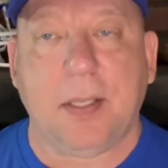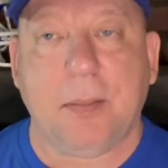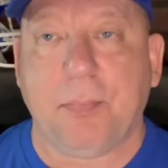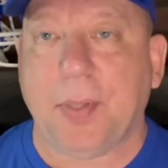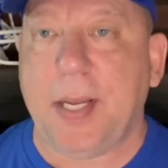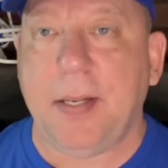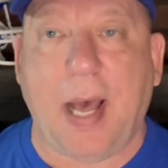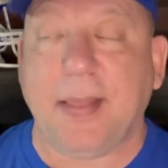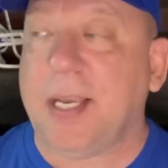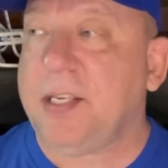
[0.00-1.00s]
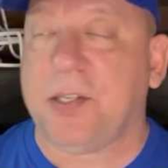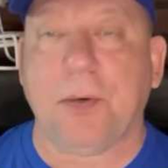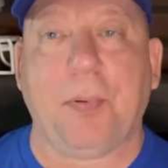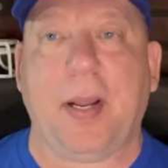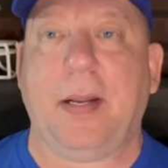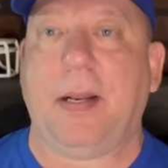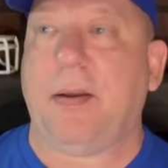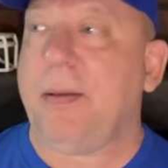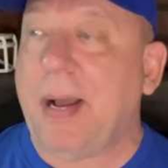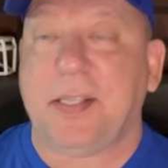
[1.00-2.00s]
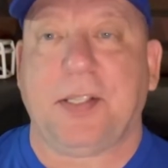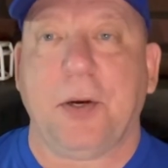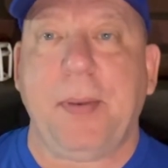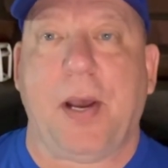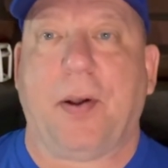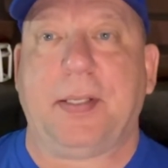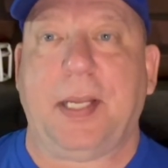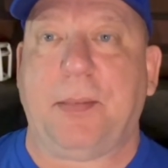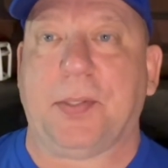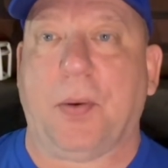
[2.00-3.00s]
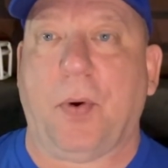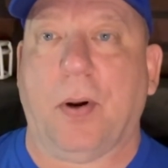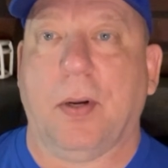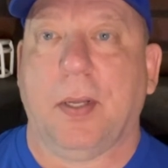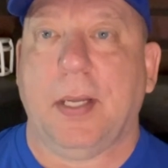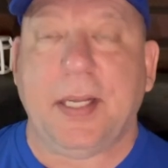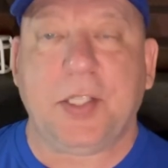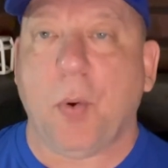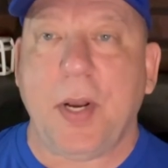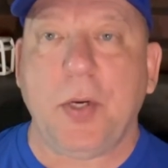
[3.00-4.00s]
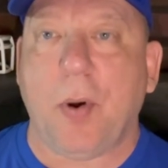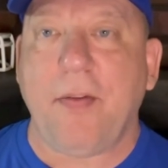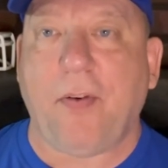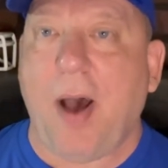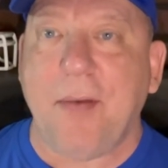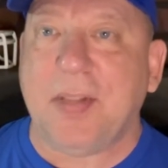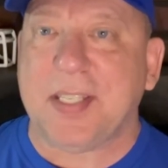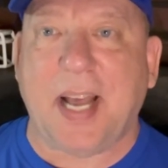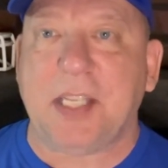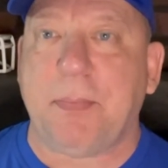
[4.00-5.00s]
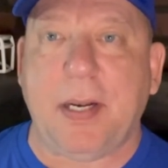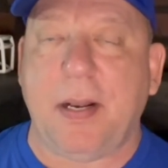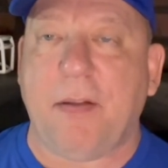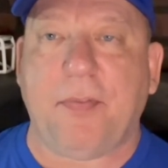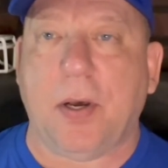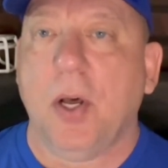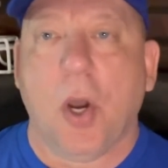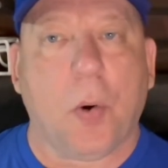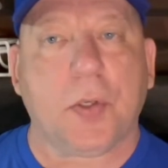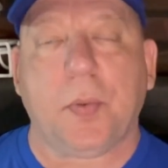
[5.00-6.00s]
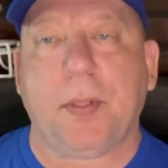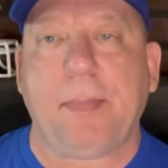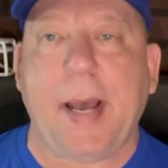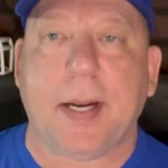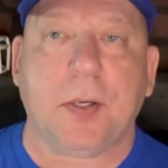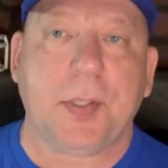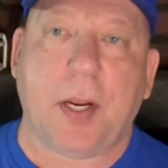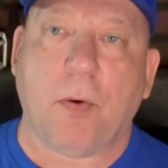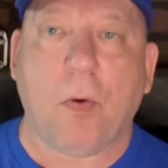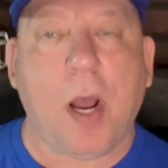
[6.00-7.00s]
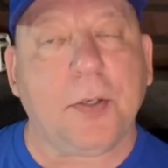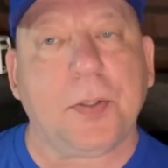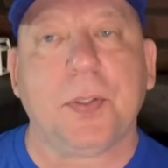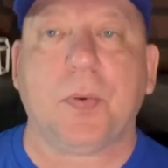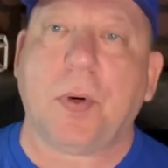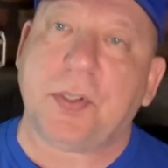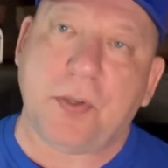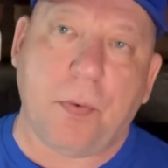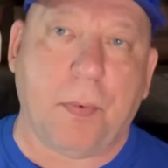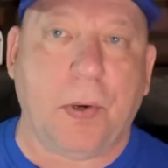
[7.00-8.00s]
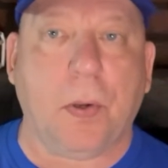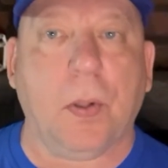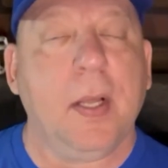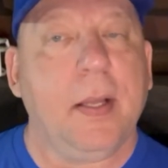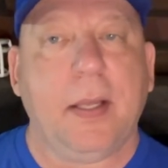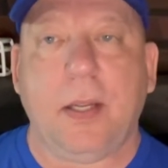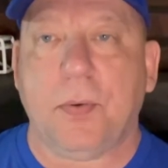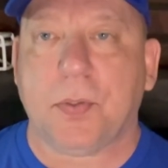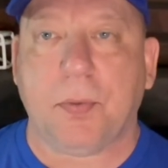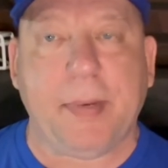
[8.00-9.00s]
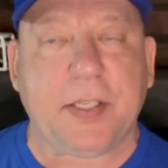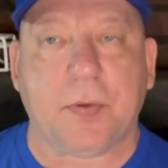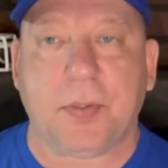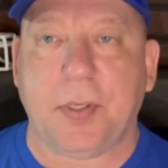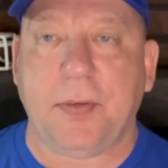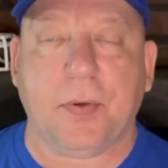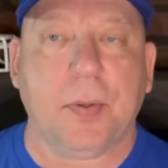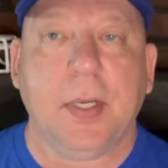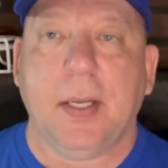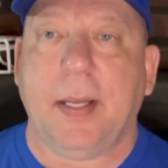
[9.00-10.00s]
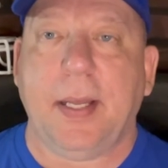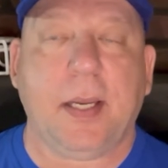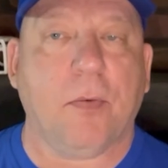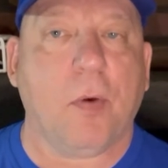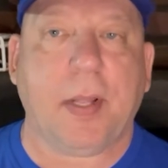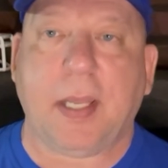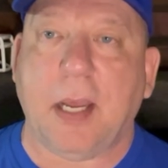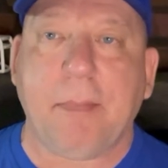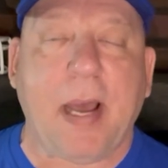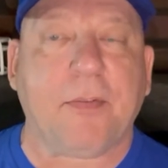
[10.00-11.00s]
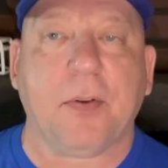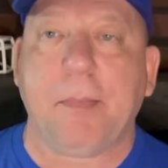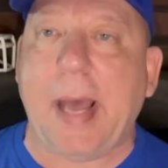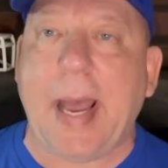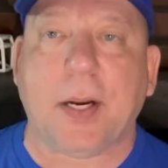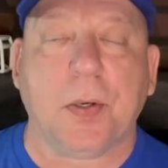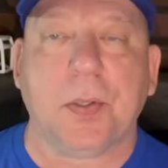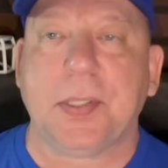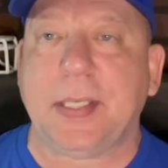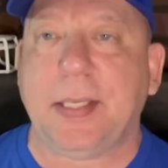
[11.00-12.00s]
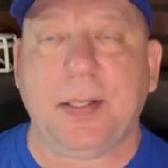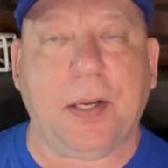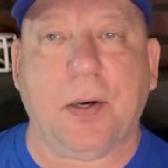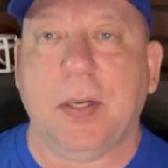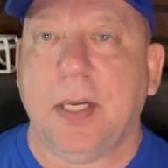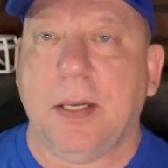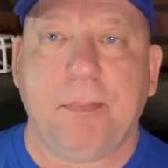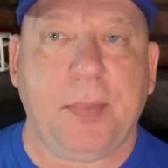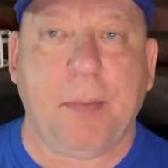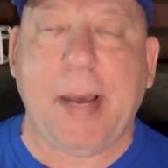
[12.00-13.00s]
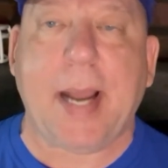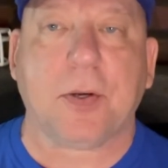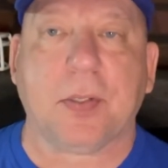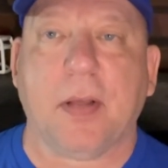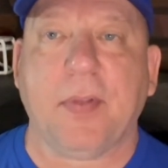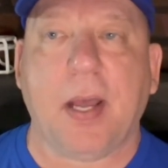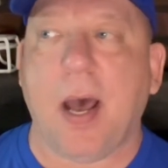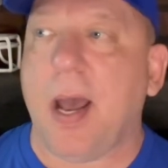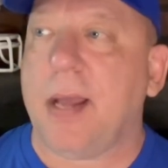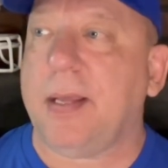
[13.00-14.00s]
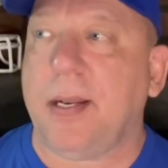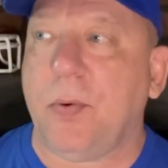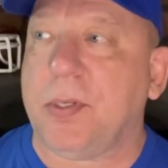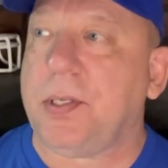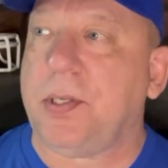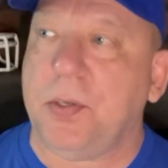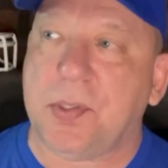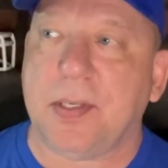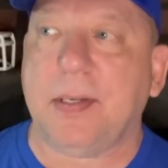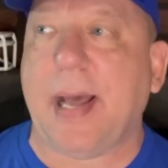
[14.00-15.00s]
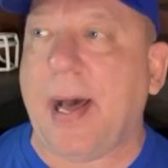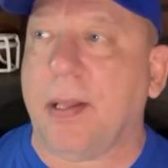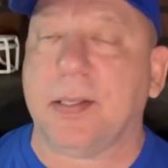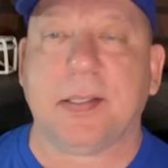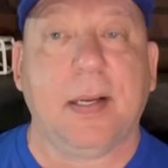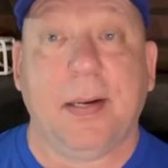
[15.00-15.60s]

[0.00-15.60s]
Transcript: Played, I think he's still playing in it. He might still be on a team somewhere. It's 2025, and this guy's been in the NFL. Of course, with the Packers, Aaron Rodgers won a Super Bowl. He was the best receiver. He could run a kickback for the Packers. The Packers love the guy. Then he went to Houston, Dallas.